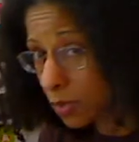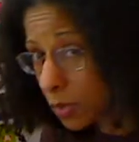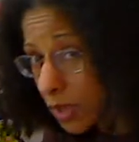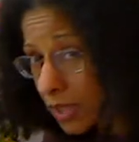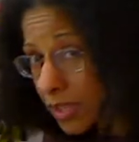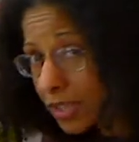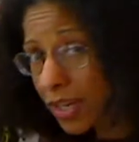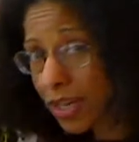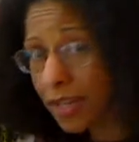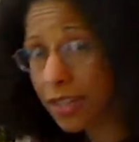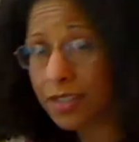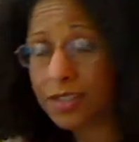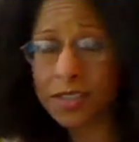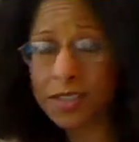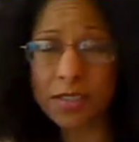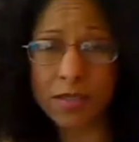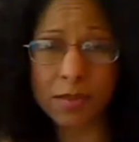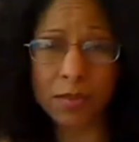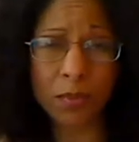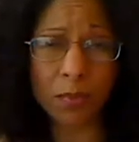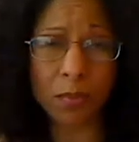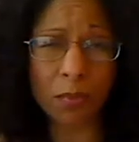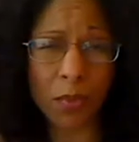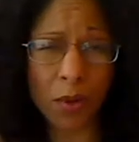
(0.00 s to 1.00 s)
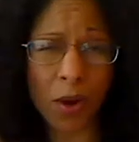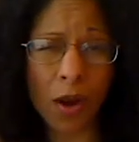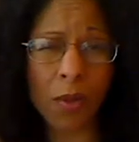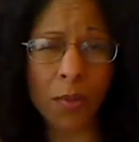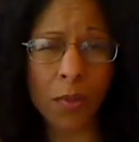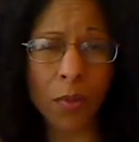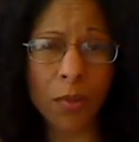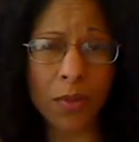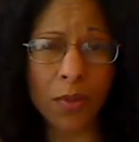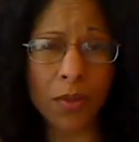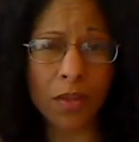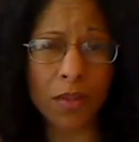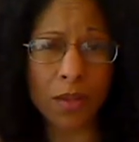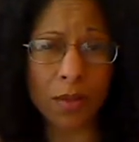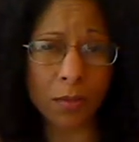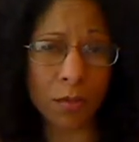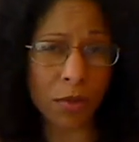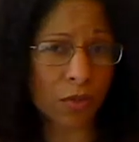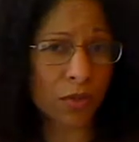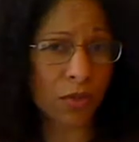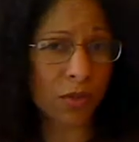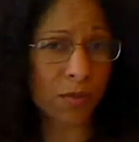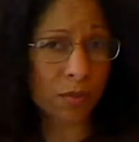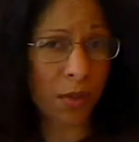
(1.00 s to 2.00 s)
Tweetdeck is probably the
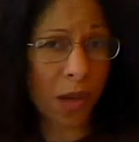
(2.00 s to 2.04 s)
most